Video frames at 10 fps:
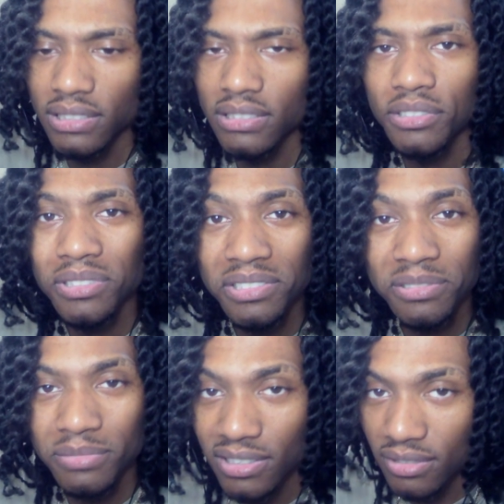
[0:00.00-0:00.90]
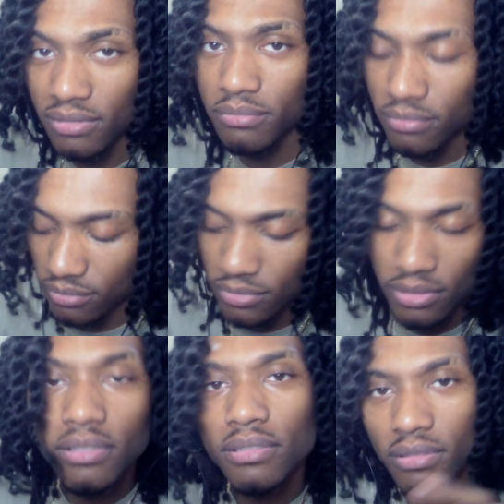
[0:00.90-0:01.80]
You need some sleep.
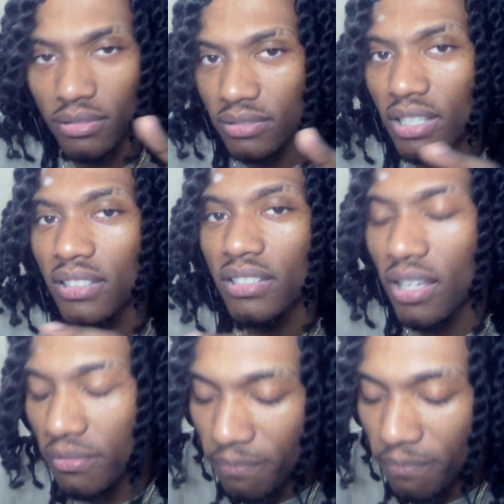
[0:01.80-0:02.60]
Take a nap.